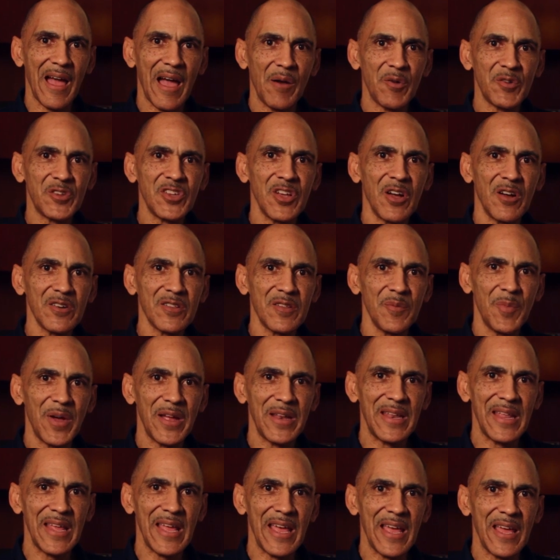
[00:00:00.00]
I would talk to
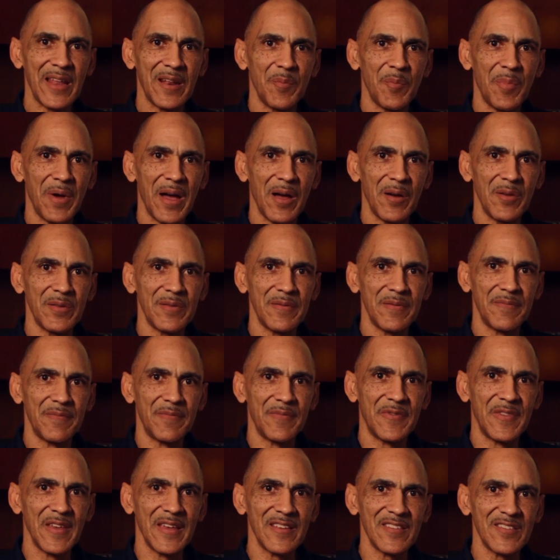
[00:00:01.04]
my dad about
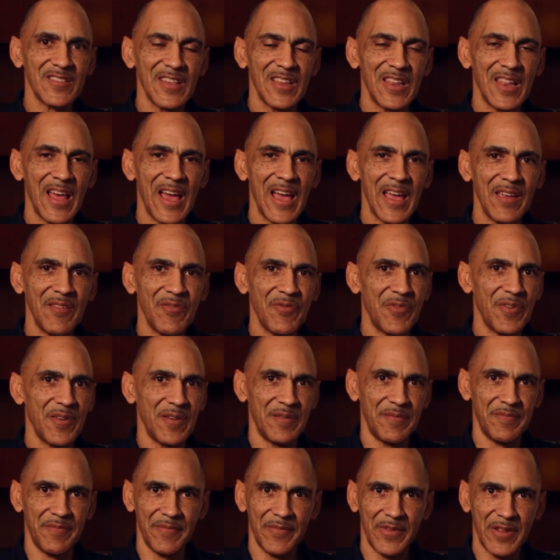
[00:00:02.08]
things in life
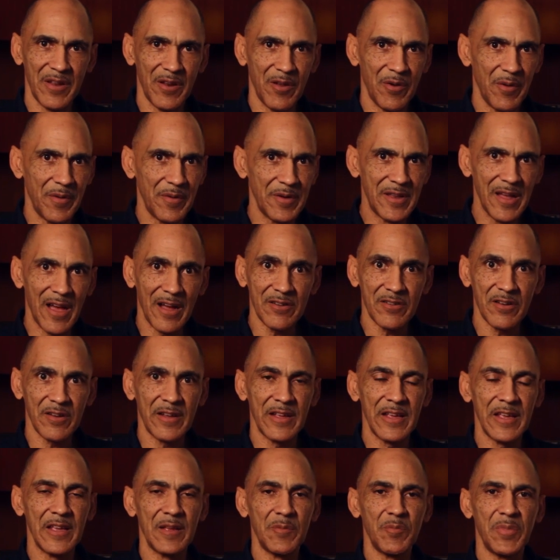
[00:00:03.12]
and, you know, Dr.
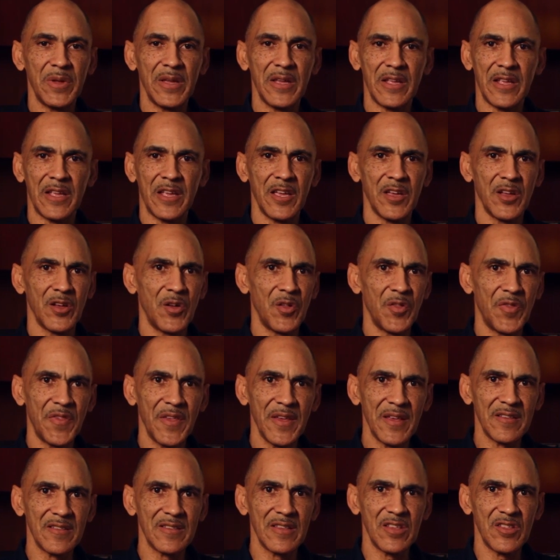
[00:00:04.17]
King being killed,
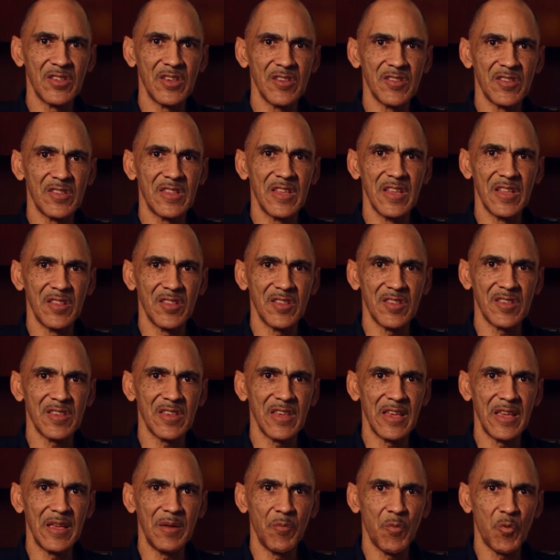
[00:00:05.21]
things that just didn't
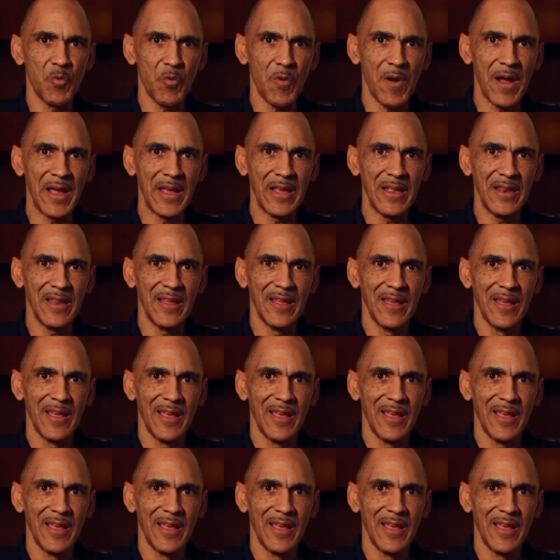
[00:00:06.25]
seem right.